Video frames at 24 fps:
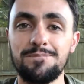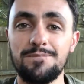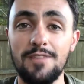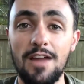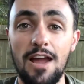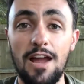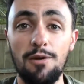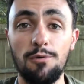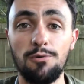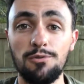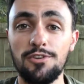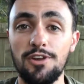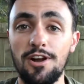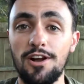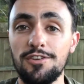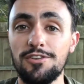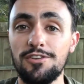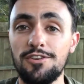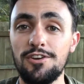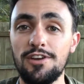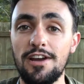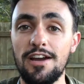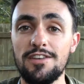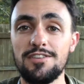I will talk
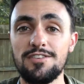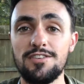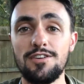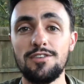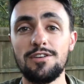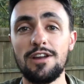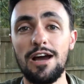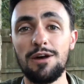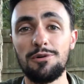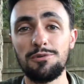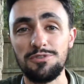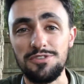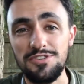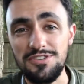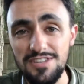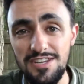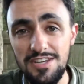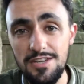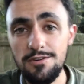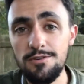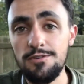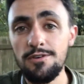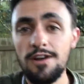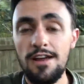to you guys soon. I will see
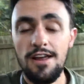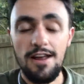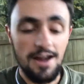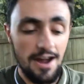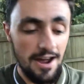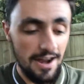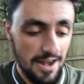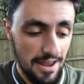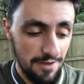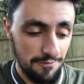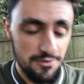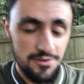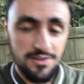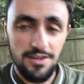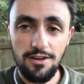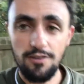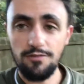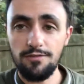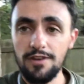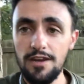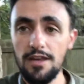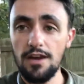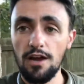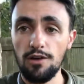you on every single
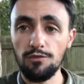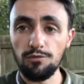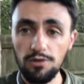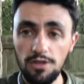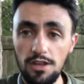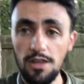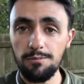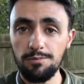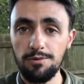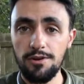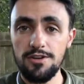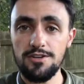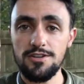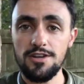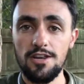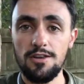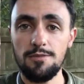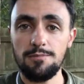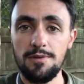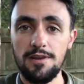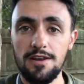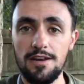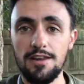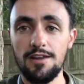video. I really appreciate you
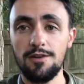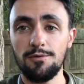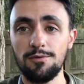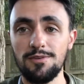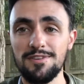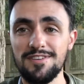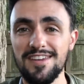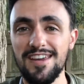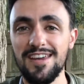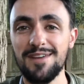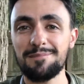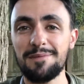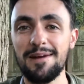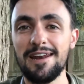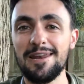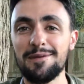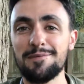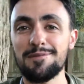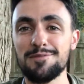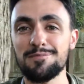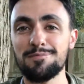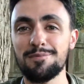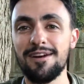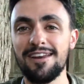being here. Once again, my
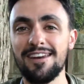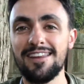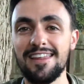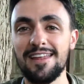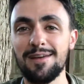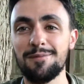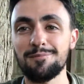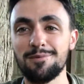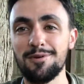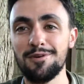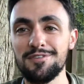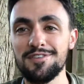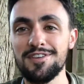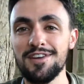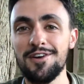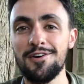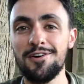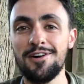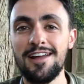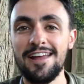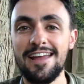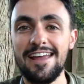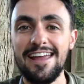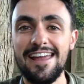name is Brandon
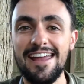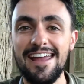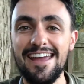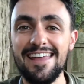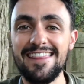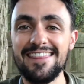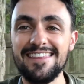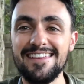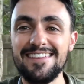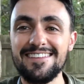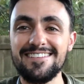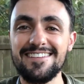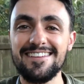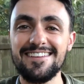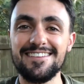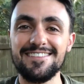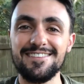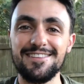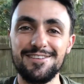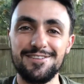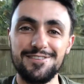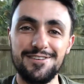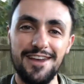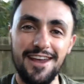D'Ambrosio, and this is
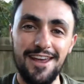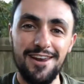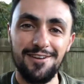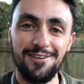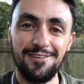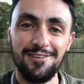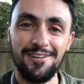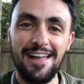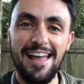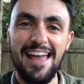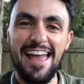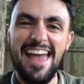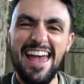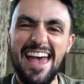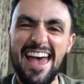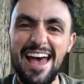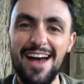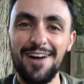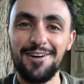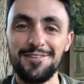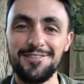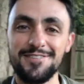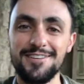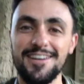the channel
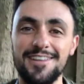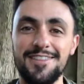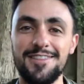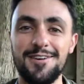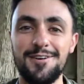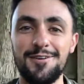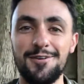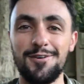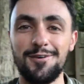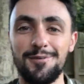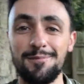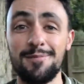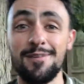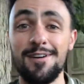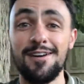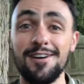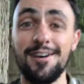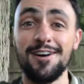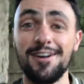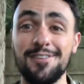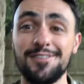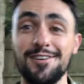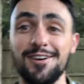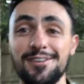Outside the Norm.
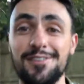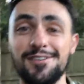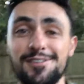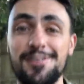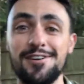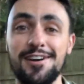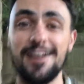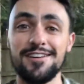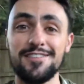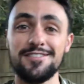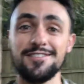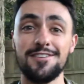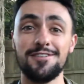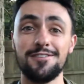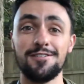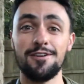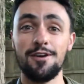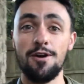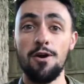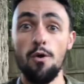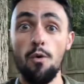I'll talk to you guys soon.